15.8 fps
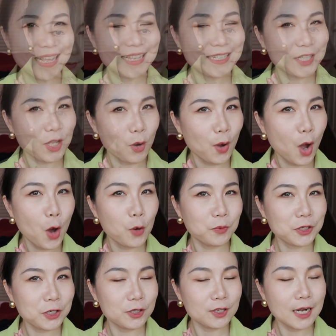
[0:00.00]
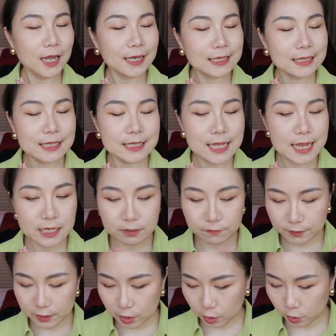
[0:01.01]
So hope you liked today's
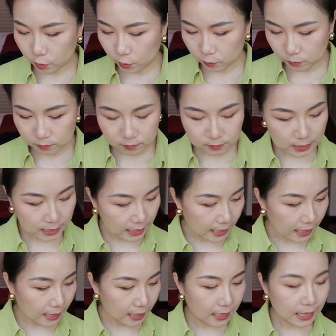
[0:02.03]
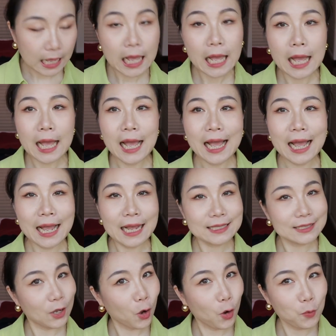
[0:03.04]
video,
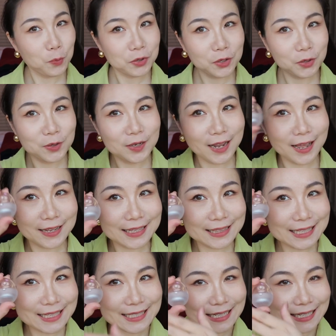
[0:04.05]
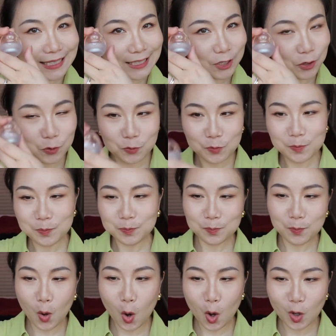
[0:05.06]
and hope you like this little
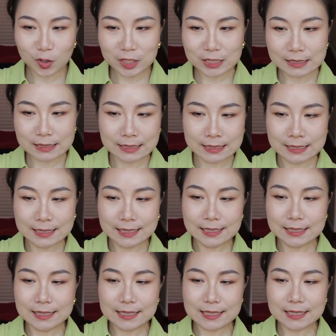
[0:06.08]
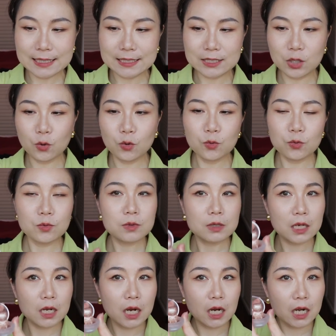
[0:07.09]
pot, this little
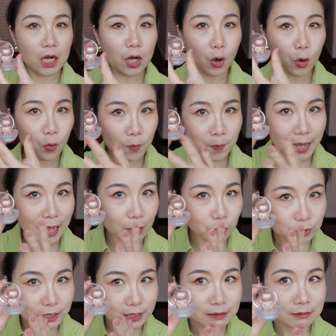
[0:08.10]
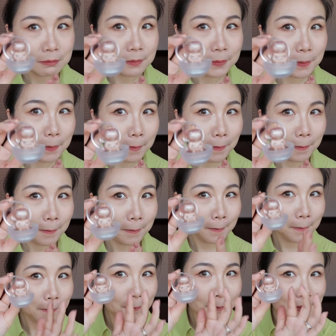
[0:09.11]
glow powder.
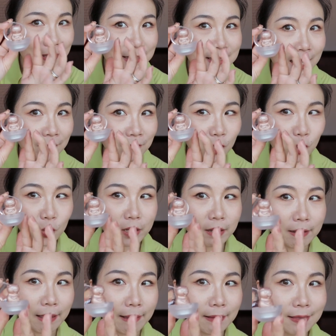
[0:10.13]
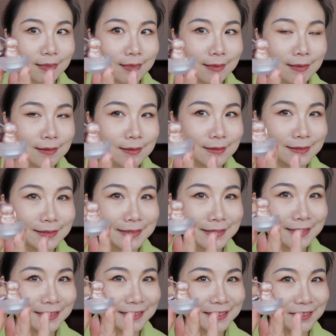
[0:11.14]
Let's have a look again.
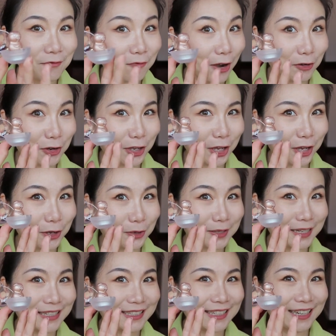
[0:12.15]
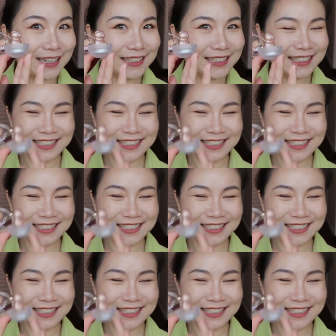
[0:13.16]
Very cute in there.